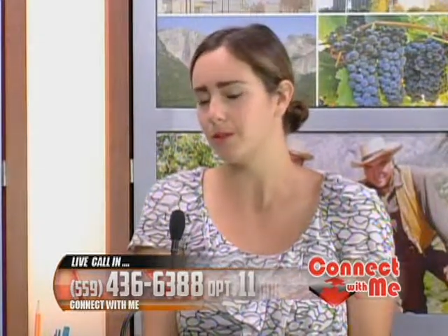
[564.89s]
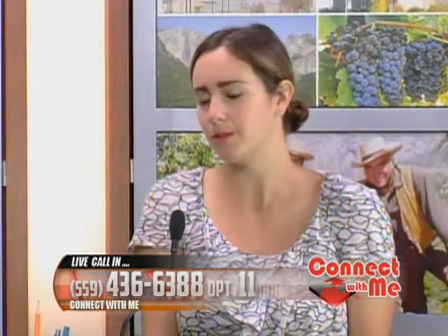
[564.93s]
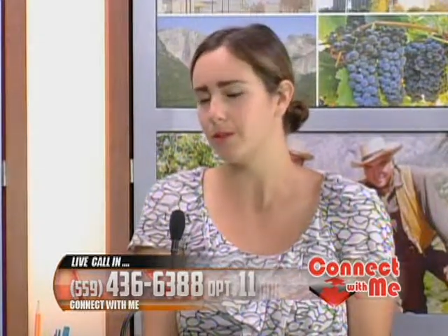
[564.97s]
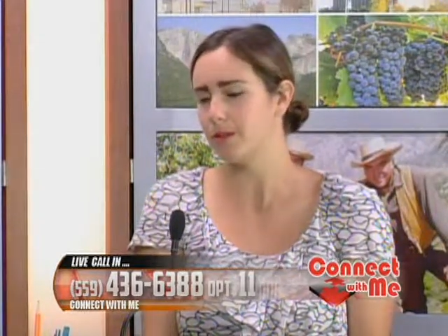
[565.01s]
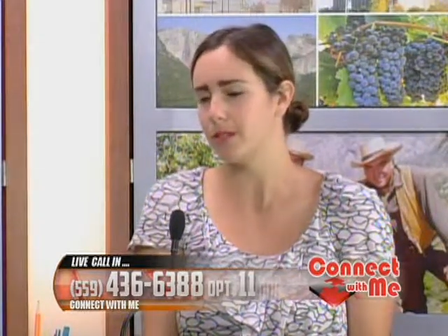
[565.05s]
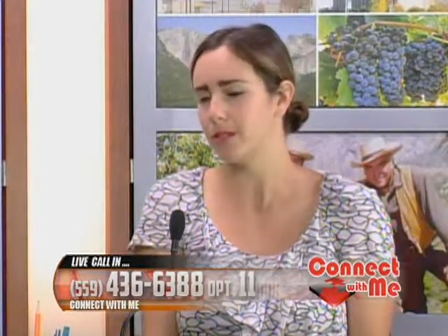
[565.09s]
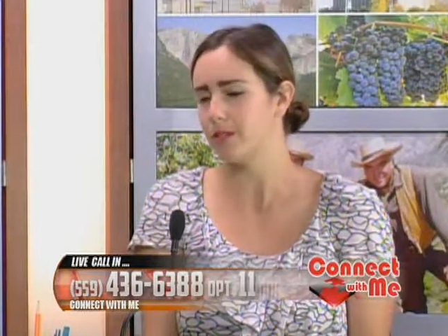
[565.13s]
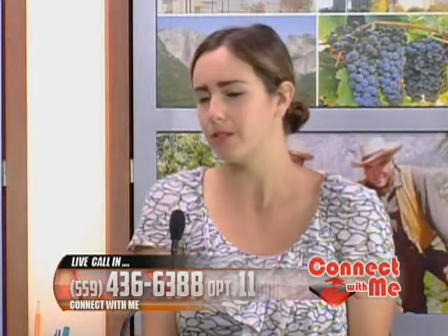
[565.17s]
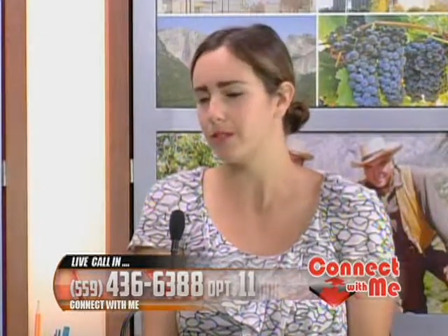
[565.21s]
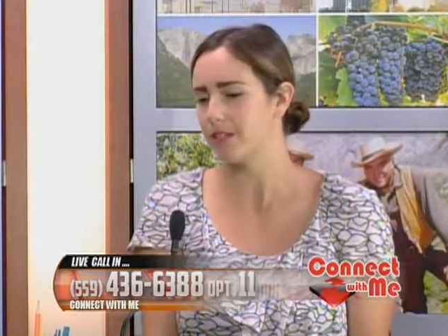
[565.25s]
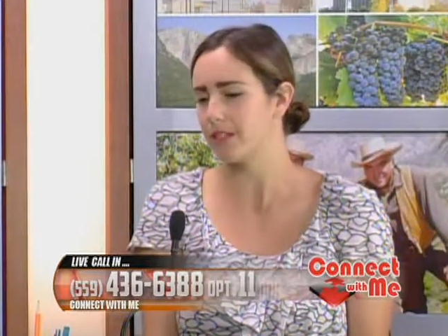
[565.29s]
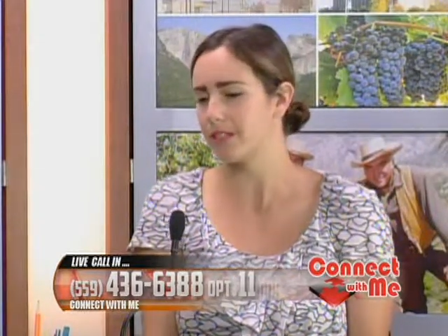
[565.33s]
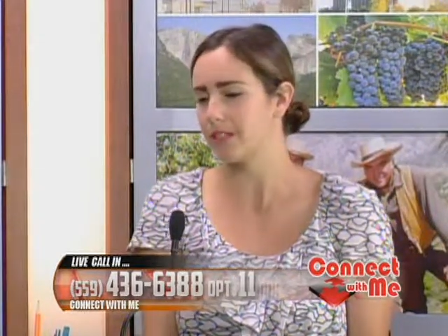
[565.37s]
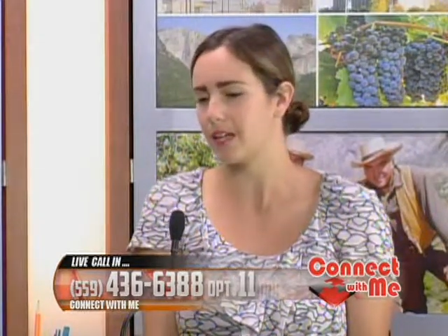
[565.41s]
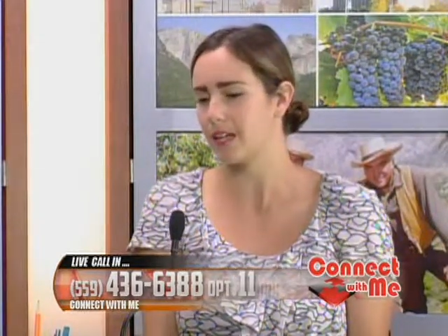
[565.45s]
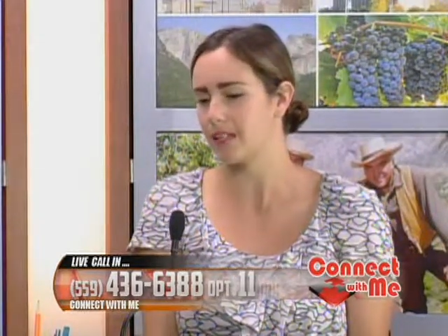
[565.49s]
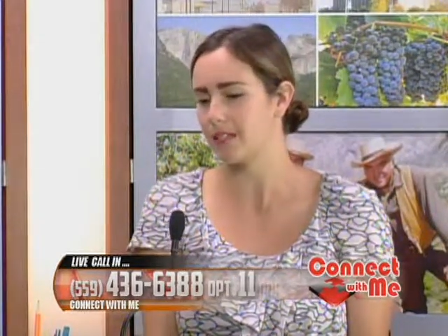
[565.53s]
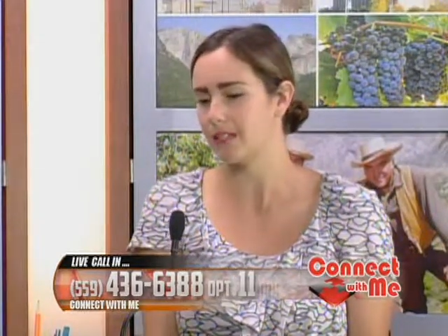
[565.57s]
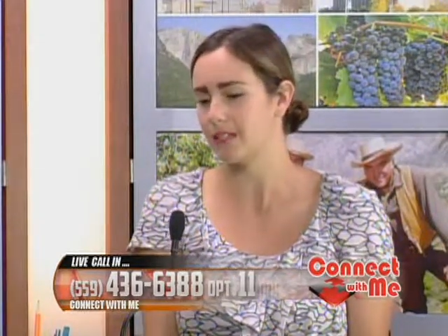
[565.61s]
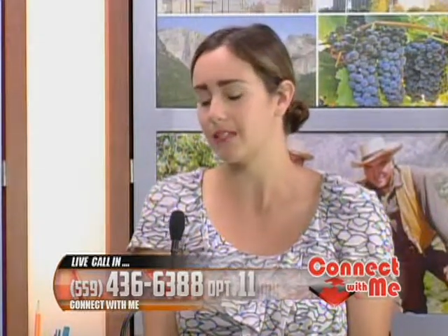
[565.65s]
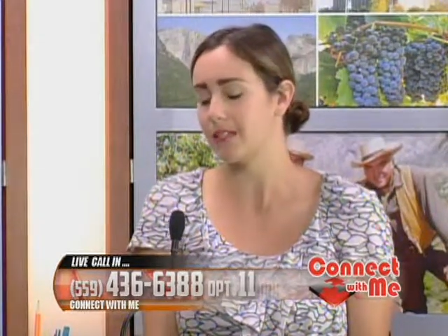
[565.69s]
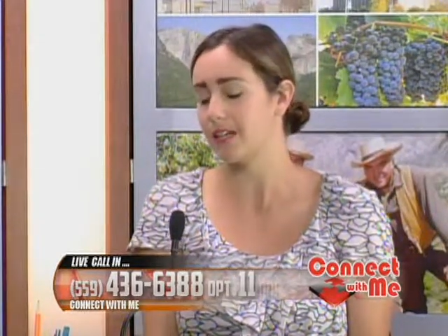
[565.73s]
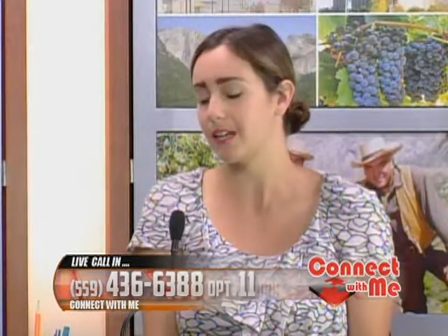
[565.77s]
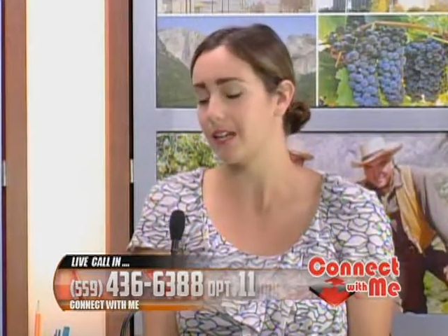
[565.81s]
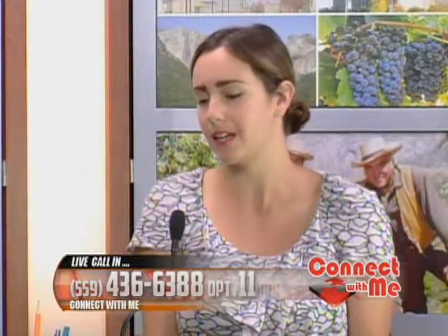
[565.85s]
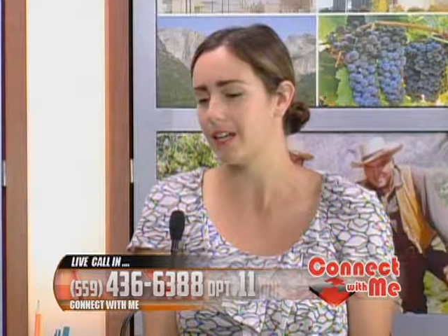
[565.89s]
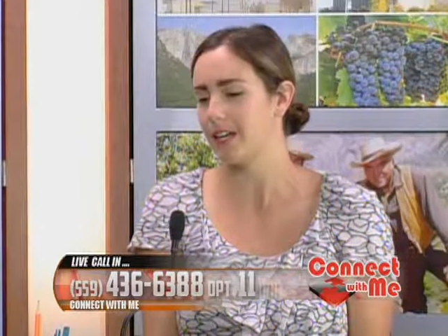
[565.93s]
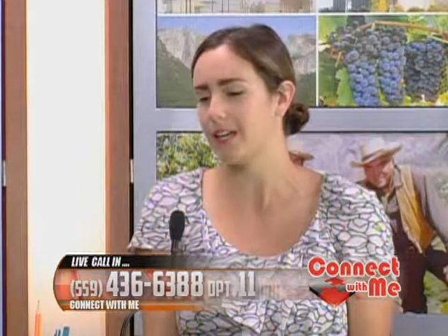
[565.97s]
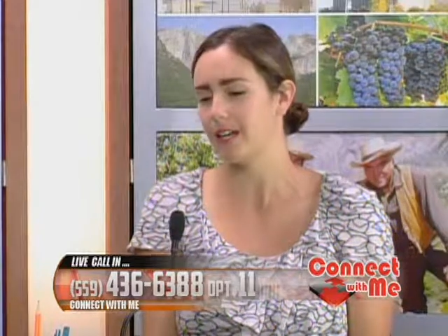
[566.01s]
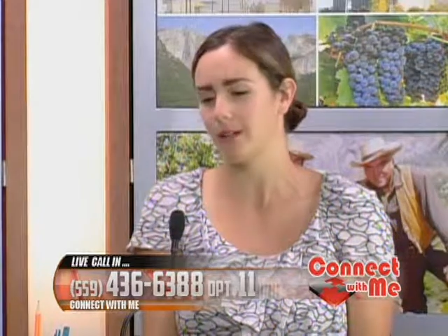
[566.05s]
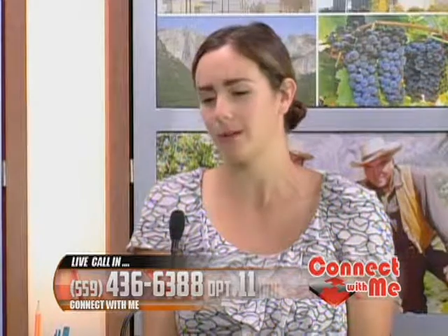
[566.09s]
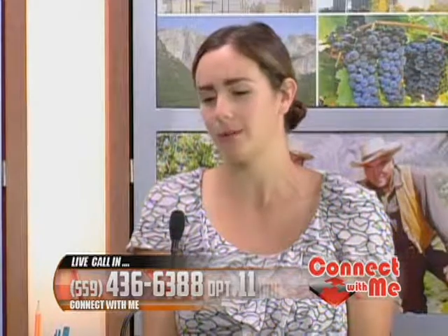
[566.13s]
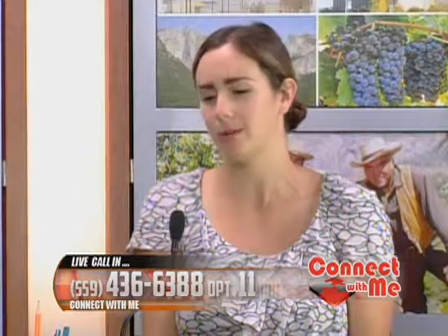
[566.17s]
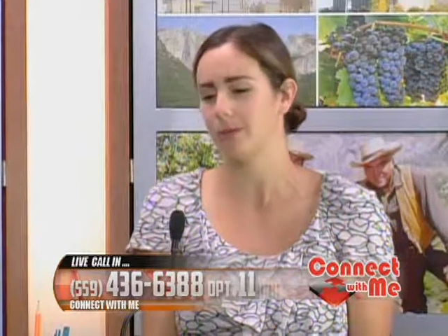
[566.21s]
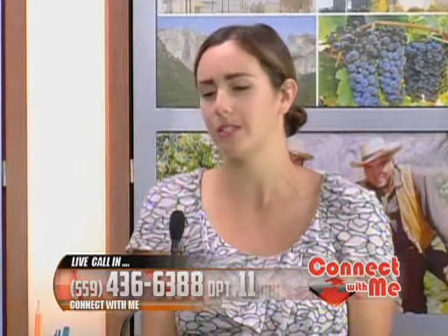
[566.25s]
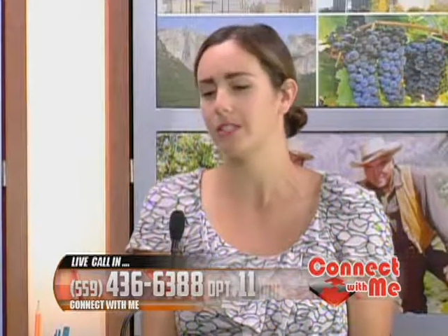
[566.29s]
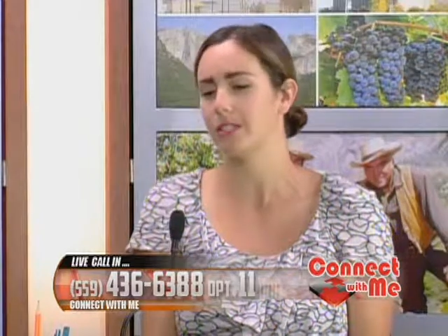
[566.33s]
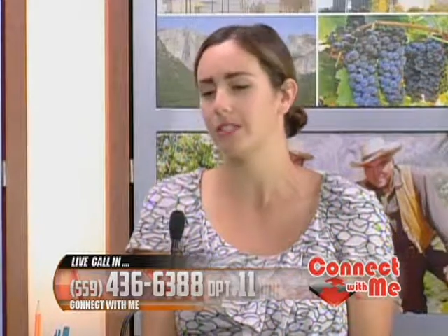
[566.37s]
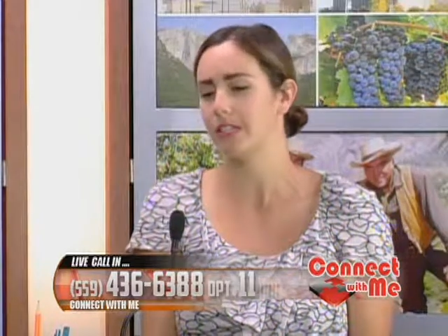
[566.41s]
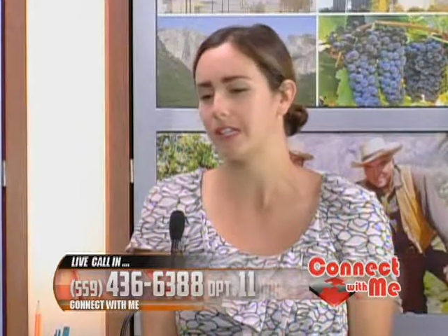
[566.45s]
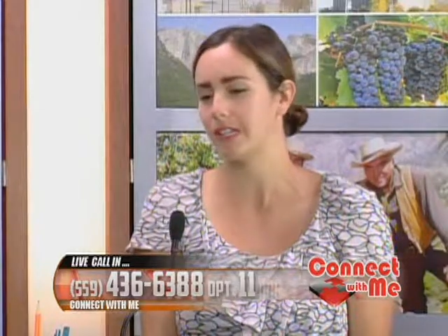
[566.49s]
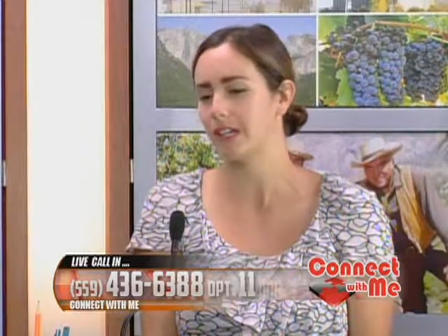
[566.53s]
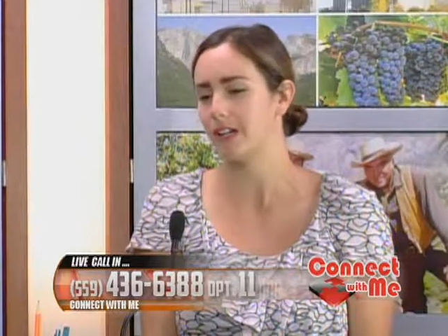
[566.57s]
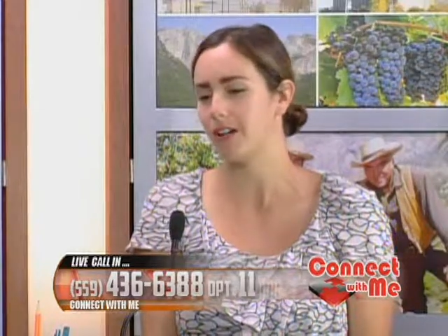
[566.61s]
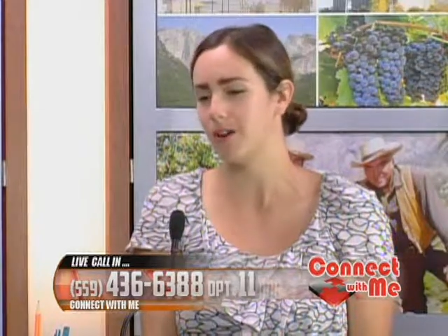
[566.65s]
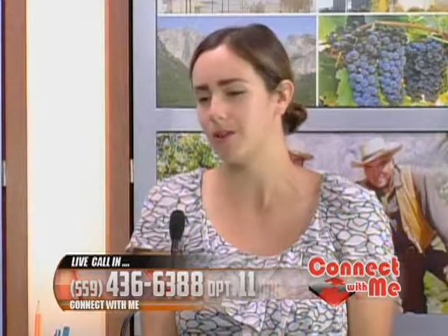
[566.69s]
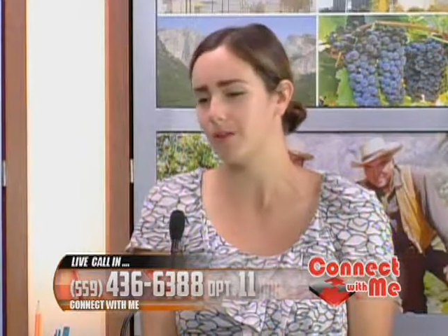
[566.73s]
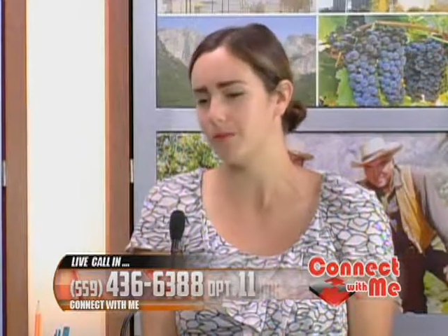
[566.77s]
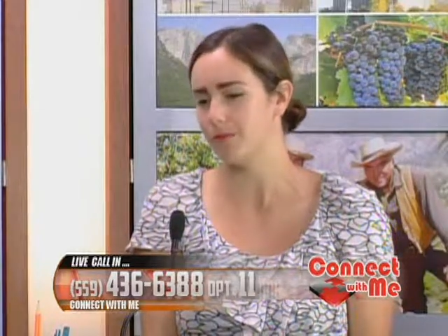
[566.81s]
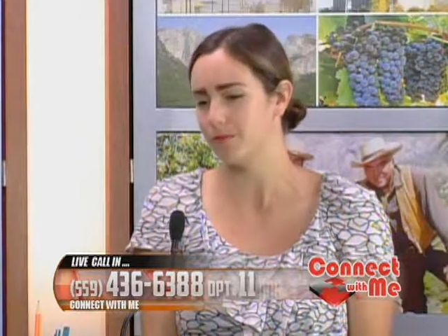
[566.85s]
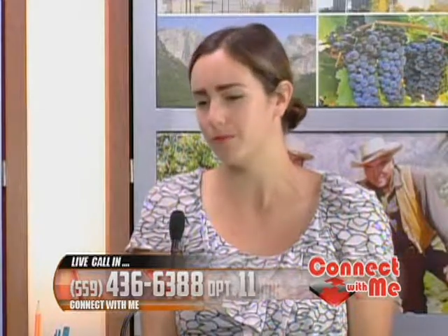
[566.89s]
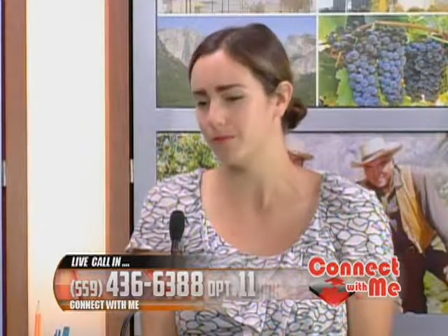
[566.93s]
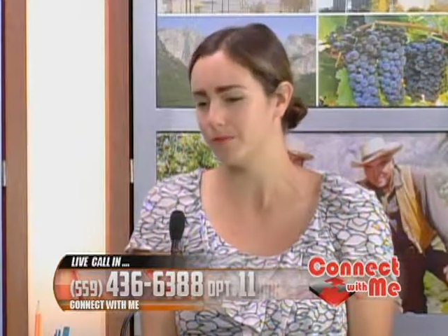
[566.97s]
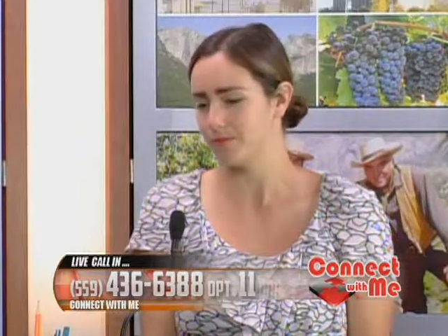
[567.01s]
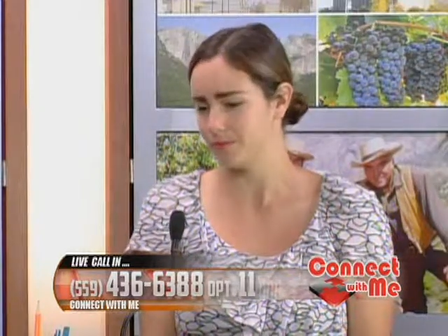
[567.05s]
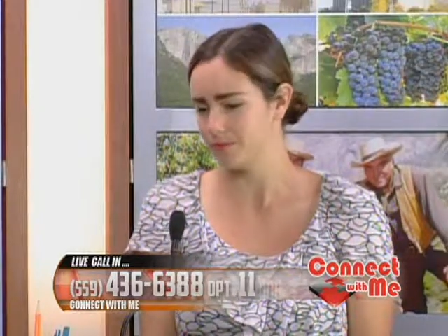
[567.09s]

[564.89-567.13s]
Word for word: when you decide to take an animal into your home.